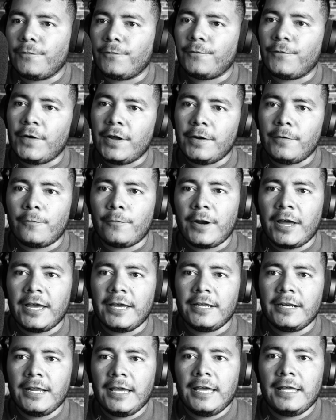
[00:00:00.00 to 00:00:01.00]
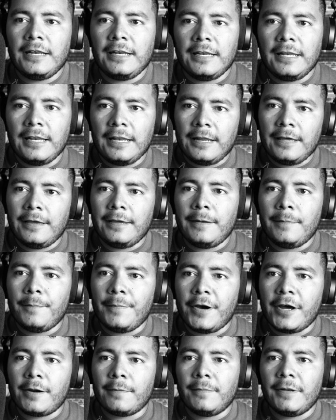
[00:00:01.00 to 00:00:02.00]
front right and
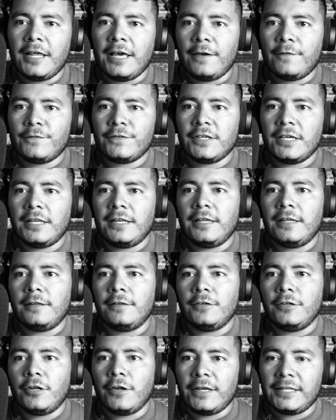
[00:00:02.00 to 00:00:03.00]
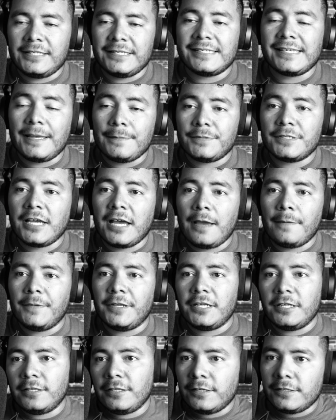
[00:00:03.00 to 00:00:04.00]
bottom left, and then, you know, at the same time,
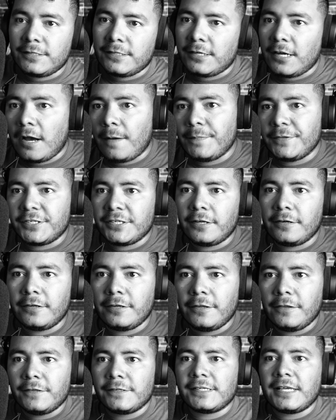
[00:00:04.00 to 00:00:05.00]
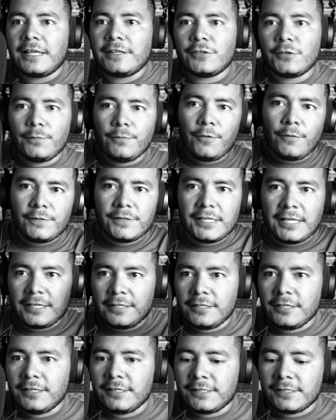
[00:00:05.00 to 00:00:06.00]
and it does the opposite on the other side. So it moves
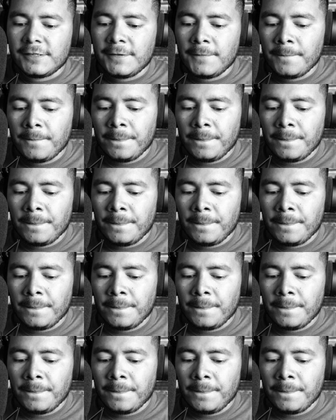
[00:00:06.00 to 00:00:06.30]
like this.